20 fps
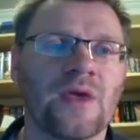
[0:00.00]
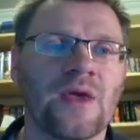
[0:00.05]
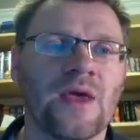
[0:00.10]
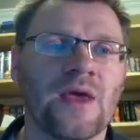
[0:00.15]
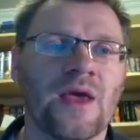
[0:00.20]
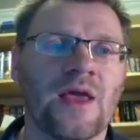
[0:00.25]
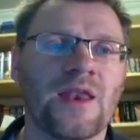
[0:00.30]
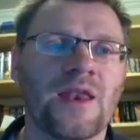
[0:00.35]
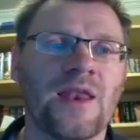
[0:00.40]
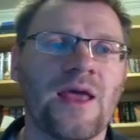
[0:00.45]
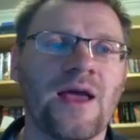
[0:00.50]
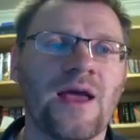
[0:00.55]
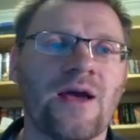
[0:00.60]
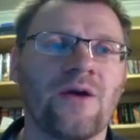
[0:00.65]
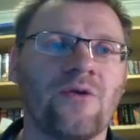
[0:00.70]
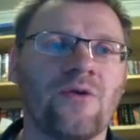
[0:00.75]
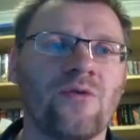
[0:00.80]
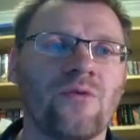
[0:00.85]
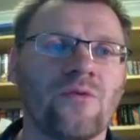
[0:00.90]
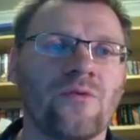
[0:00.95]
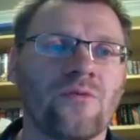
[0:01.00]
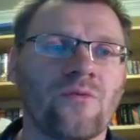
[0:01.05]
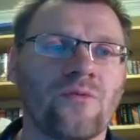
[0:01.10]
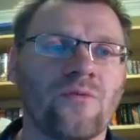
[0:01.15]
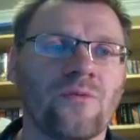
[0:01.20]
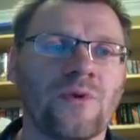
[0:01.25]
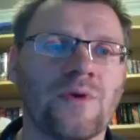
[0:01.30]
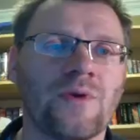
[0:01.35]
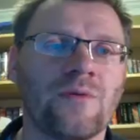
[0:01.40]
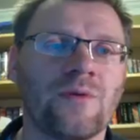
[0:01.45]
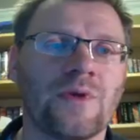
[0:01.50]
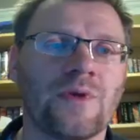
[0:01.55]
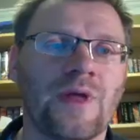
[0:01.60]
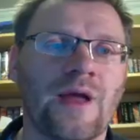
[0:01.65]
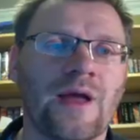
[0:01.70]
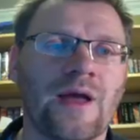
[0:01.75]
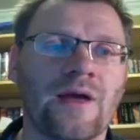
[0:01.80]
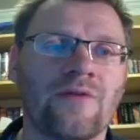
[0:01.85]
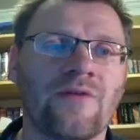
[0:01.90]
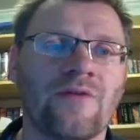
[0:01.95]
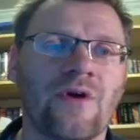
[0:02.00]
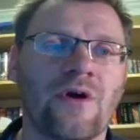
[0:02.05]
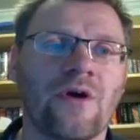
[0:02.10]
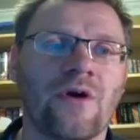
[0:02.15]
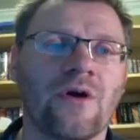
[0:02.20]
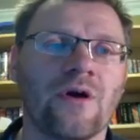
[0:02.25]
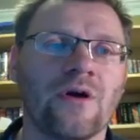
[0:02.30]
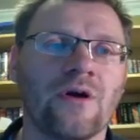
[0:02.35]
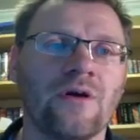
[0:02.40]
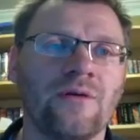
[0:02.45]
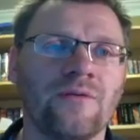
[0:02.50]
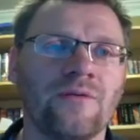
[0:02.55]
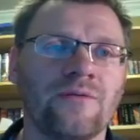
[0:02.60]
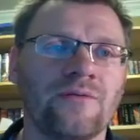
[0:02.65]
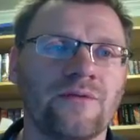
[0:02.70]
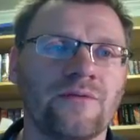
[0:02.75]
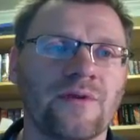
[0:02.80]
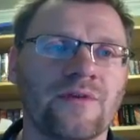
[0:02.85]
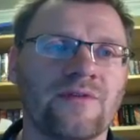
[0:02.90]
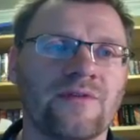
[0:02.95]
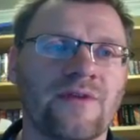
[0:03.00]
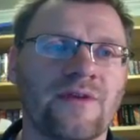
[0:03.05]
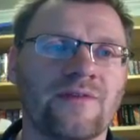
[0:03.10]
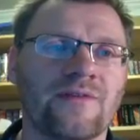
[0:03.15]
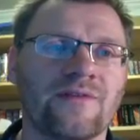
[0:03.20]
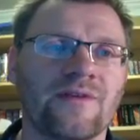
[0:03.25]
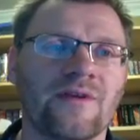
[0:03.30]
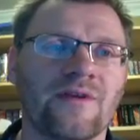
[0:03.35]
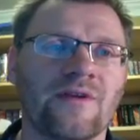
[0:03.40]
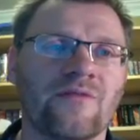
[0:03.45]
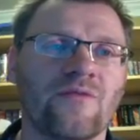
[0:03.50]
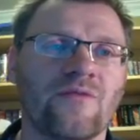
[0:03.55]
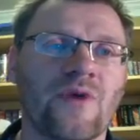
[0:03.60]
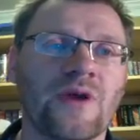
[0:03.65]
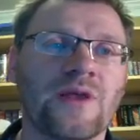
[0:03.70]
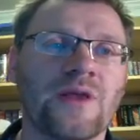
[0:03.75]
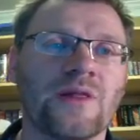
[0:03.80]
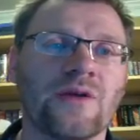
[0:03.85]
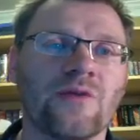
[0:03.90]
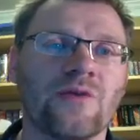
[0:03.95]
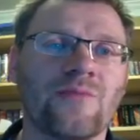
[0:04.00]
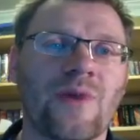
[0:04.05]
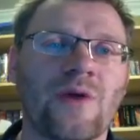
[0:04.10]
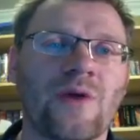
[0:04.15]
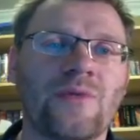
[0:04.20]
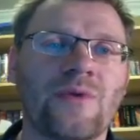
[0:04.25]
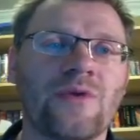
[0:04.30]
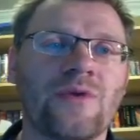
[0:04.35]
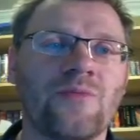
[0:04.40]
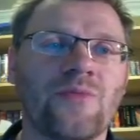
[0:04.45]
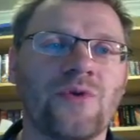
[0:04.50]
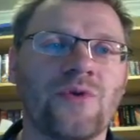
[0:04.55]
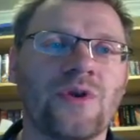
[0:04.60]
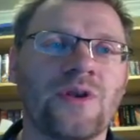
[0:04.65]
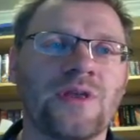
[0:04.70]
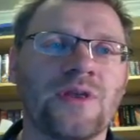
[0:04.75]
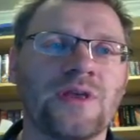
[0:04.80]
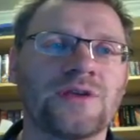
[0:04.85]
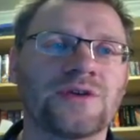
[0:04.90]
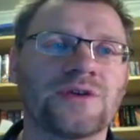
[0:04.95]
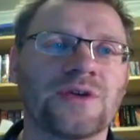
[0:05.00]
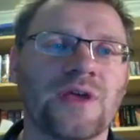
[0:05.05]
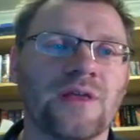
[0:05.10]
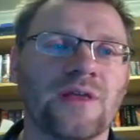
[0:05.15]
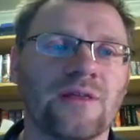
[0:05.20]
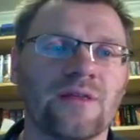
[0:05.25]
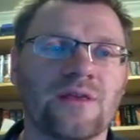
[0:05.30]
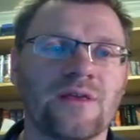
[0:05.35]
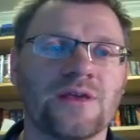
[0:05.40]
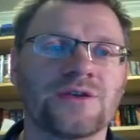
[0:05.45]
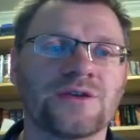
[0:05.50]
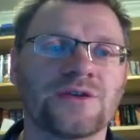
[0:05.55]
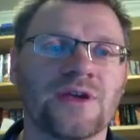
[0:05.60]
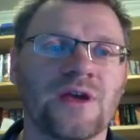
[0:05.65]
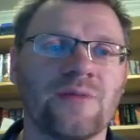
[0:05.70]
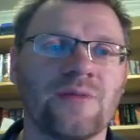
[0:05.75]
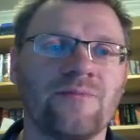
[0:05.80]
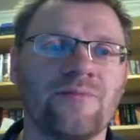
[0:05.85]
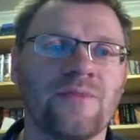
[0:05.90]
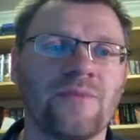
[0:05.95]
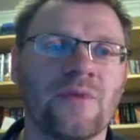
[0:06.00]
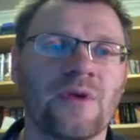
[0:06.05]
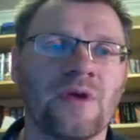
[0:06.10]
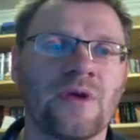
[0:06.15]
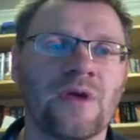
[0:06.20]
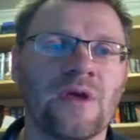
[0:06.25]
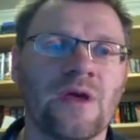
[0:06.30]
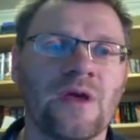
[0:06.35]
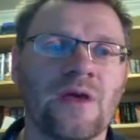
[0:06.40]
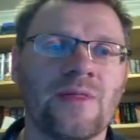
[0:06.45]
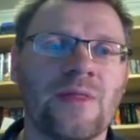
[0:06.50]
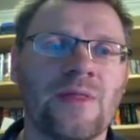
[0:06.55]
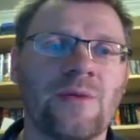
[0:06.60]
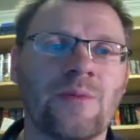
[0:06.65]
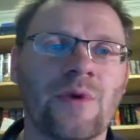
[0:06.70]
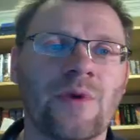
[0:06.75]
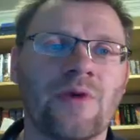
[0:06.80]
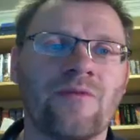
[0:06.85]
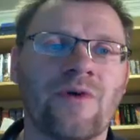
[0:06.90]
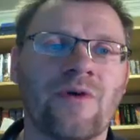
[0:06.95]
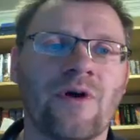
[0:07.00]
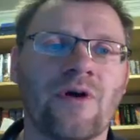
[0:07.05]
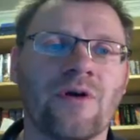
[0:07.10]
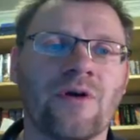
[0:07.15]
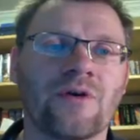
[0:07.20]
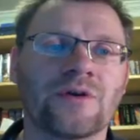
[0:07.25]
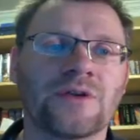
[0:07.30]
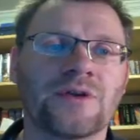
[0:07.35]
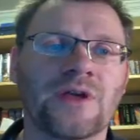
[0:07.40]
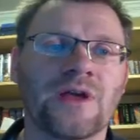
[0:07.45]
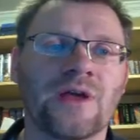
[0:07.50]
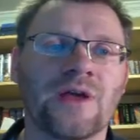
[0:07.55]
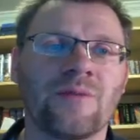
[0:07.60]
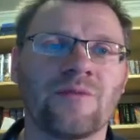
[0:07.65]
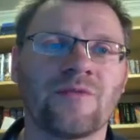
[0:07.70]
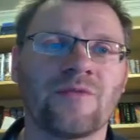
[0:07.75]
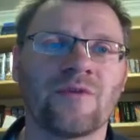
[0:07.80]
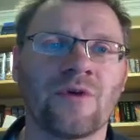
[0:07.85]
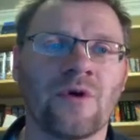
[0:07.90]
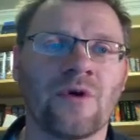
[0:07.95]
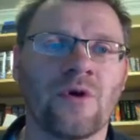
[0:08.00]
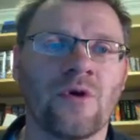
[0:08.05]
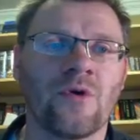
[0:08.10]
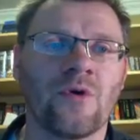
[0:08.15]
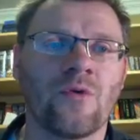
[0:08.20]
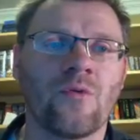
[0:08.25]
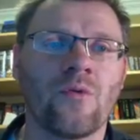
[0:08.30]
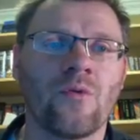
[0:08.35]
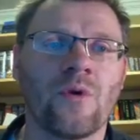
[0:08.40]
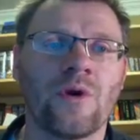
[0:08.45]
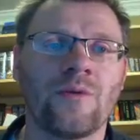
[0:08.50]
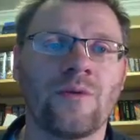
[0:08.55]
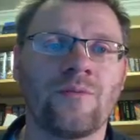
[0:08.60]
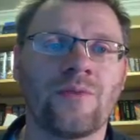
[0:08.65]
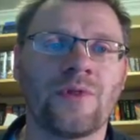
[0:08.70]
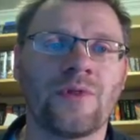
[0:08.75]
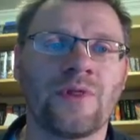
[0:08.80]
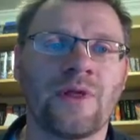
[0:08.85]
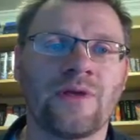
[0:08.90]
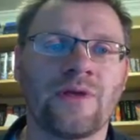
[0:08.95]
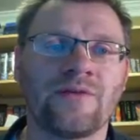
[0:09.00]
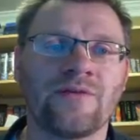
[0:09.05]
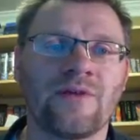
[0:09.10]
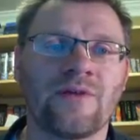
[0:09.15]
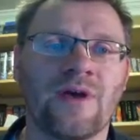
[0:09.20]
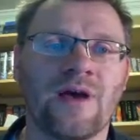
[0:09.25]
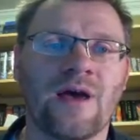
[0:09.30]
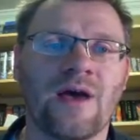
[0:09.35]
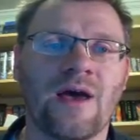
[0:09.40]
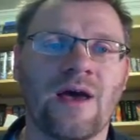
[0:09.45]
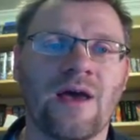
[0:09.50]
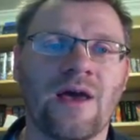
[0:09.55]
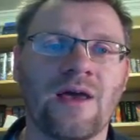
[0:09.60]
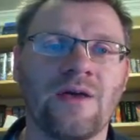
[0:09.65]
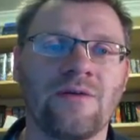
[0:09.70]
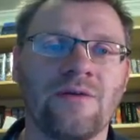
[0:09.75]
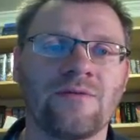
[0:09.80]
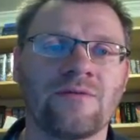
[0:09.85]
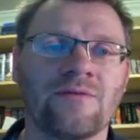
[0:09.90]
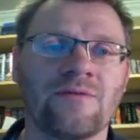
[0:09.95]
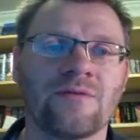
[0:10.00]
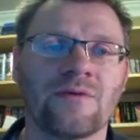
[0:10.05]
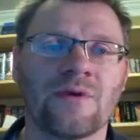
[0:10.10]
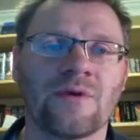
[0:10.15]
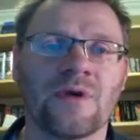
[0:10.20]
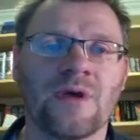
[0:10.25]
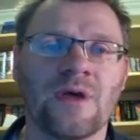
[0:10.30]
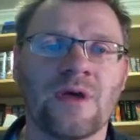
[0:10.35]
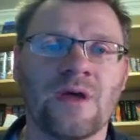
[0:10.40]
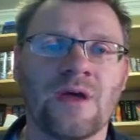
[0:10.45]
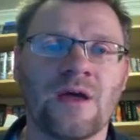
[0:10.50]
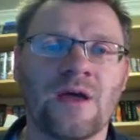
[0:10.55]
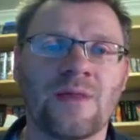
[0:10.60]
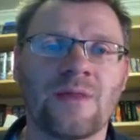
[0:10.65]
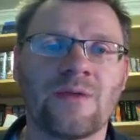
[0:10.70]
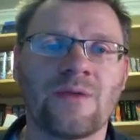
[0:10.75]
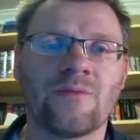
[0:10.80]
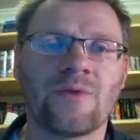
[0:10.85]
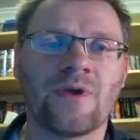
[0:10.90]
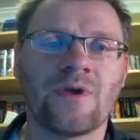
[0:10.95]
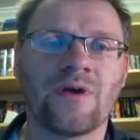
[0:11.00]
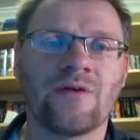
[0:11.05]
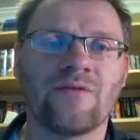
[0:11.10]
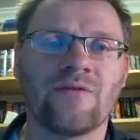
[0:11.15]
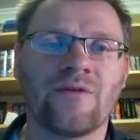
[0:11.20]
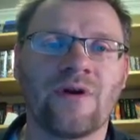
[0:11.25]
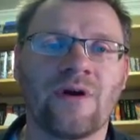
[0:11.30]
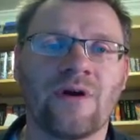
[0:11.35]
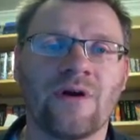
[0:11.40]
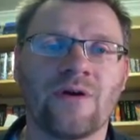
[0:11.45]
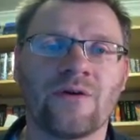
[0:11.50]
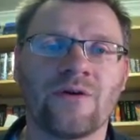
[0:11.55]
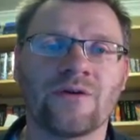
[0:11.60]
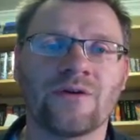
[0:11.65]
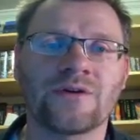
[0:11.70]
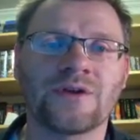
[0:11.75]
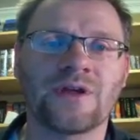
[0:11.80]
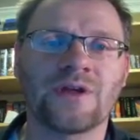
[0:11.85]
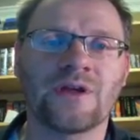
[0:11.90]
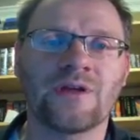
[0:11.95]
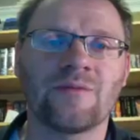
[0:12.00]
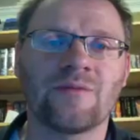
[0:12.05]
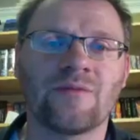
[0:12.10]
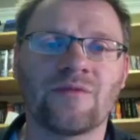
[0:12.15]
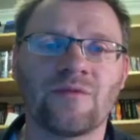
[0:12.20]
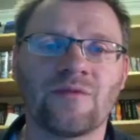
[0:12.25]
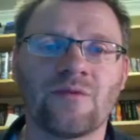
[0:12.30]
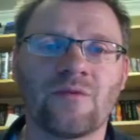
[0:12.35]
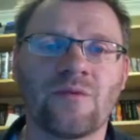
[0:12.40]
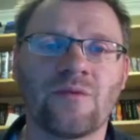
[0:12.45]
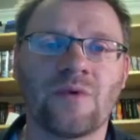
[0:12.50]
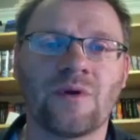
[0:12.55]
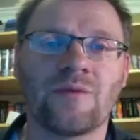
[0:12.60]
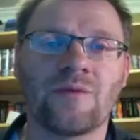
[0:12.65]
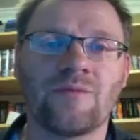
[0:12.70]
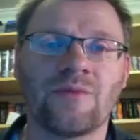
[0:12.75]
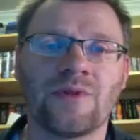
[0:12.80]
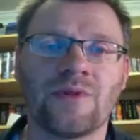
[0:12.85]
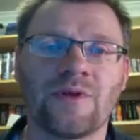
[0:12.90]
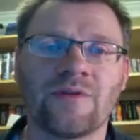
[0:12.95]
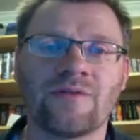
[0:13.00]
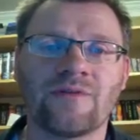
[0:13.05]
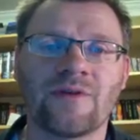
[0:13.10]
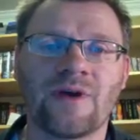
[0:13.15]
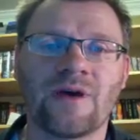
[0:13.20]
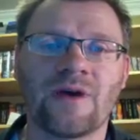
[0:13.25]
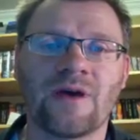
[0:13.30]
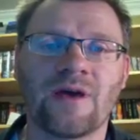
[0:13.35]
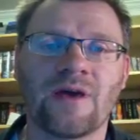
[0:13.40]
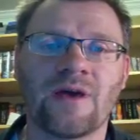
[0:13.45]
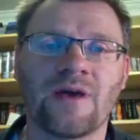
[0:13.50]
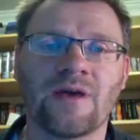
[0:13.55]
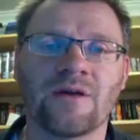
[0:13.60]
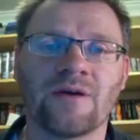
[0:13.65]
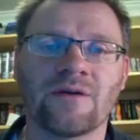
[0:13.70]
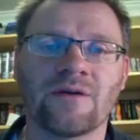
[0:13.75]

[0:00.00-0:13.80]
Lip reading: And now we will have R, because that's the regular amount that you put in each time. And then we have R times 1 plus I. And then we have R times 1 plus I